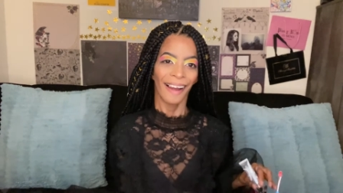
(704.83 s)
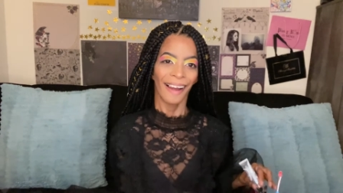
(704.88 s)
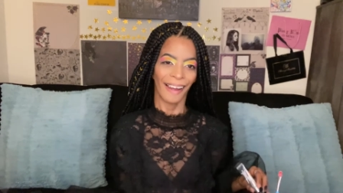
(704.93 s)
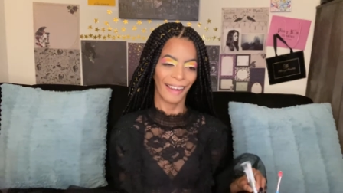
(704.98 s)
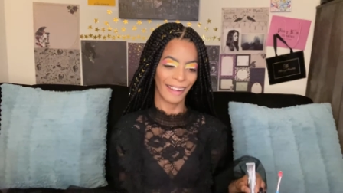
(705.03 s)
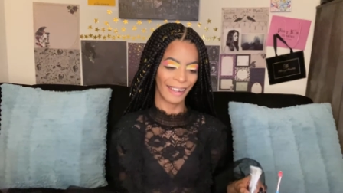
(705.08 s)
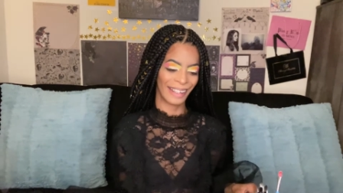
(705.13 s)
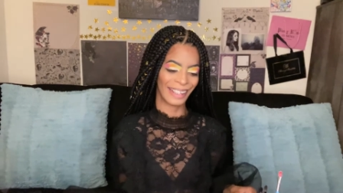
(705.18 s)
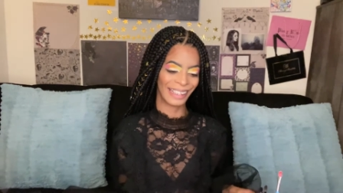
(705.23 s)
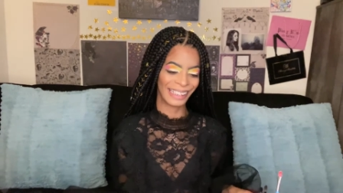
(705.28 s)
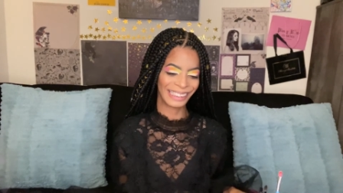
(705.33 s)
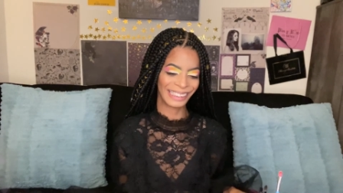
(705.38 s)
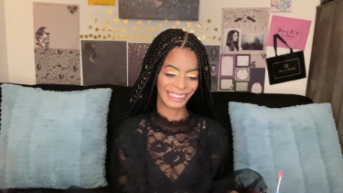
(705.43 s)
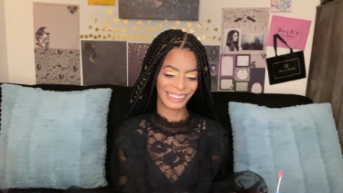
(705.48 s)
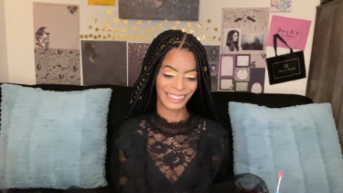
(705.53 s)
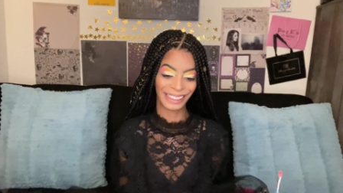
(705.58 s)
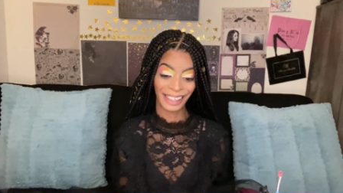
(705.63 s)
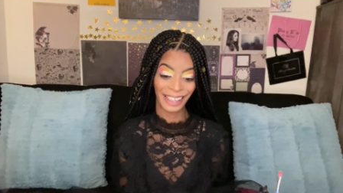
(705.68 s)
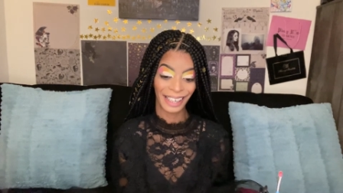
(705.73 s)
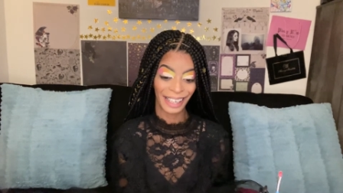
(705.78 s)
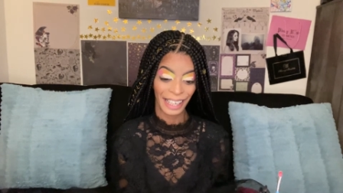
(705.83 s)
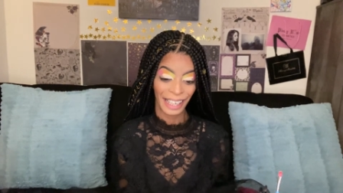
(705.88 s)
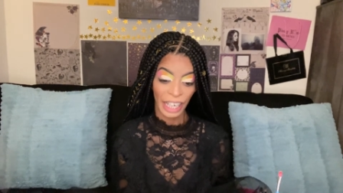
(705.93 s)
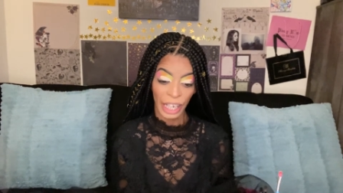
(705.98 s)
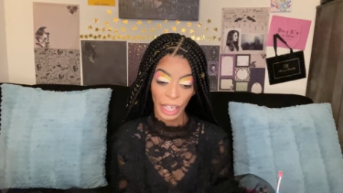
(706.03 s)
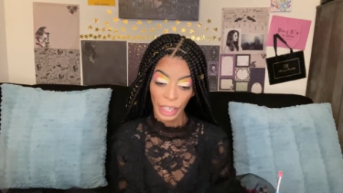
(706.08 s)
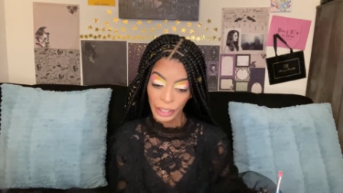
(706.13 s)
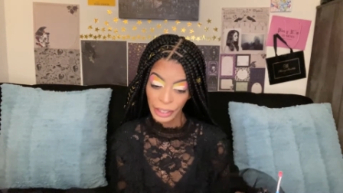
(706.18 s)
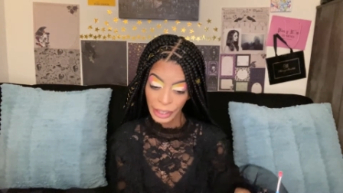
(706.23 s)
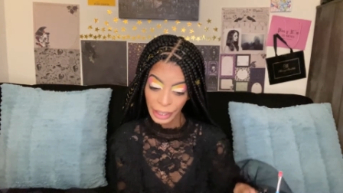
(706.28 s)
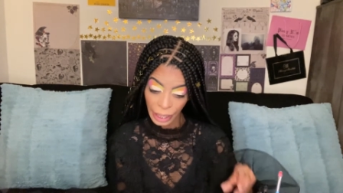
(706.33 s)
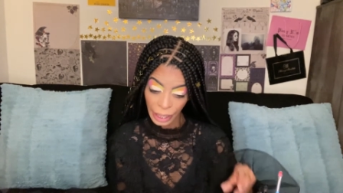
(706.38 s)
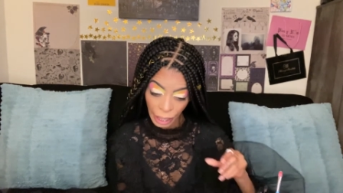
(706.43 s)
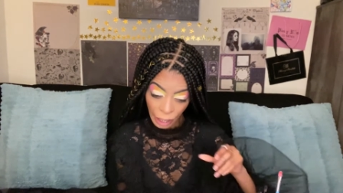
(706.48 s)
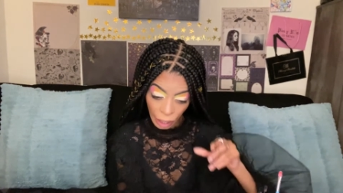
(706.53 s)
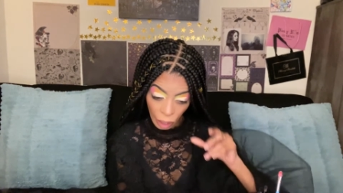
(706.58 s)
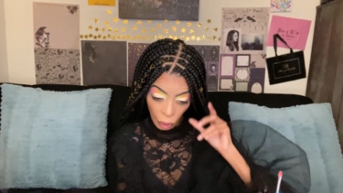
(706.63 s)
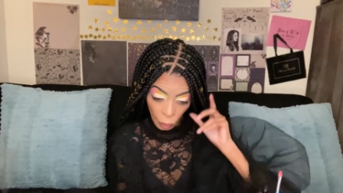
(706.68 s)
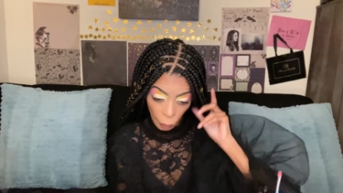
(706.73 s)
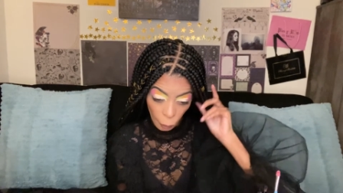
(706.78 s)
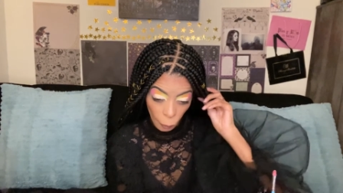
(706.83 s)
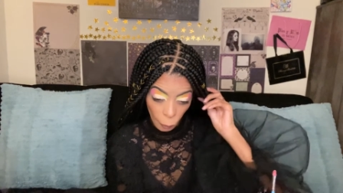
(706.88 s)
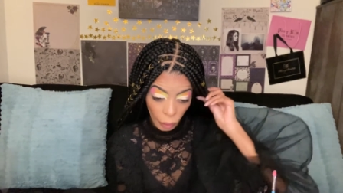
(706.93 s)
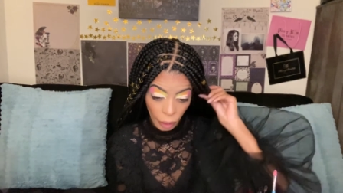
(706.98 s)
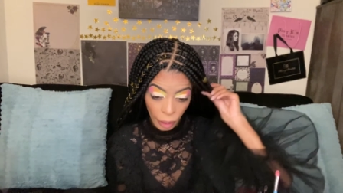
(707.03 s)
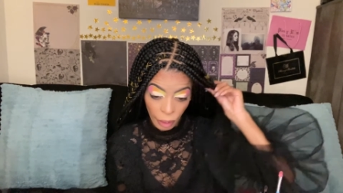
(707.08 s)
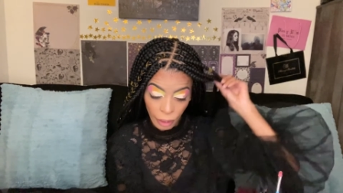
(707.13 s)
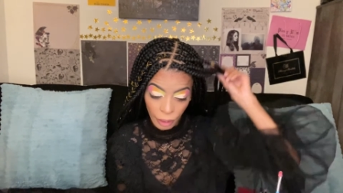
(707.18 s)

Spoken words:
And now